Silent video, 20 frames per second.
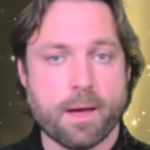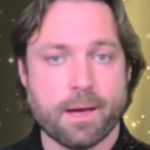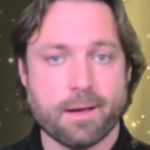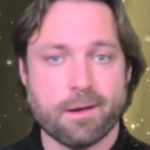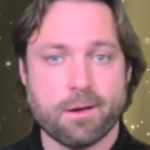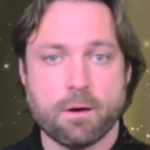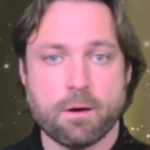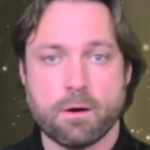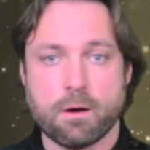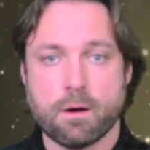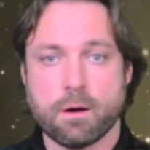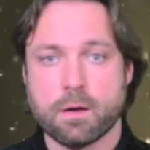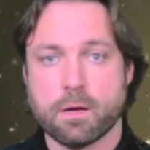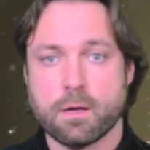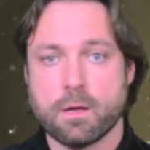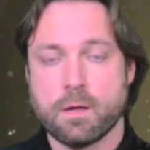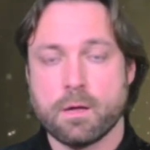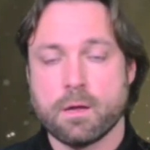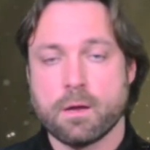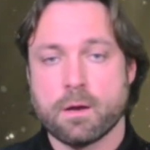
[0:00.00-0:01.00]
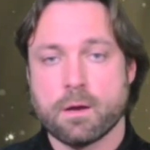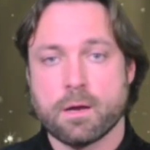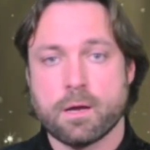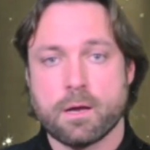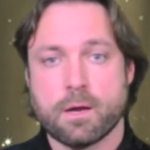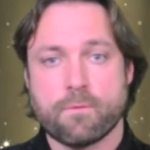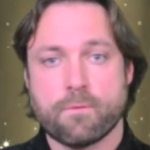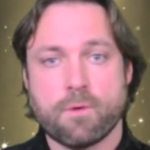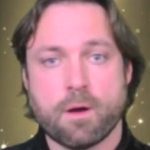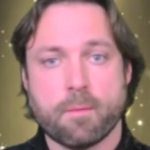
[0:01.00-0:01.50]
Hancock,
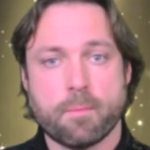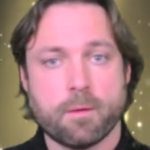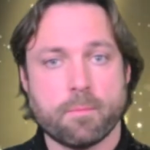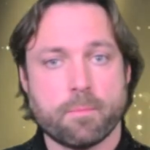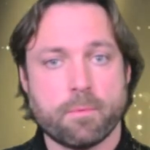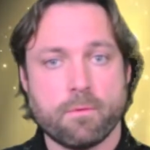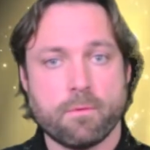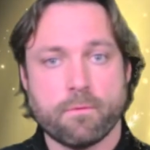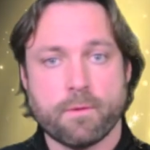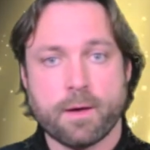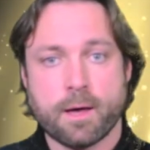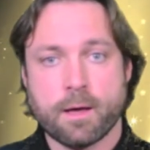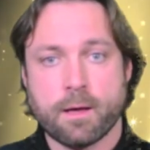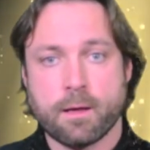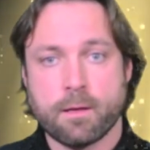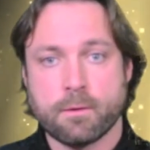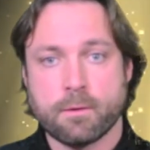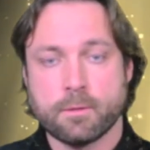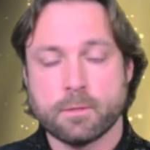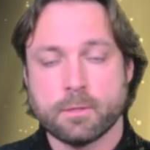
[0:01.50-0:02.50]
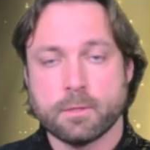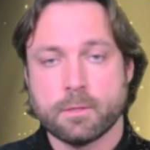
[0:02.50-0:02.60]
Robert Bouval,